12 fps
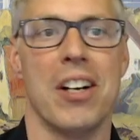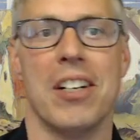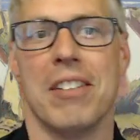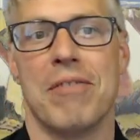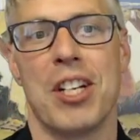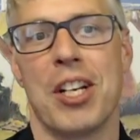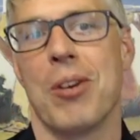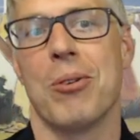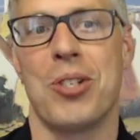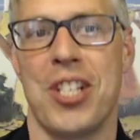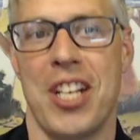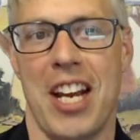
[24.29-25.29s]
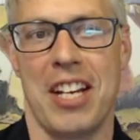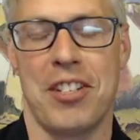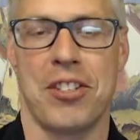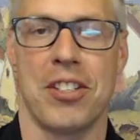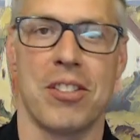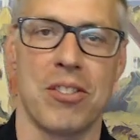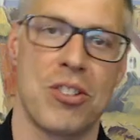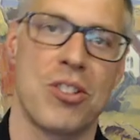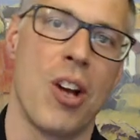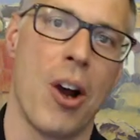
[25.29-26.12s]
of negotiations.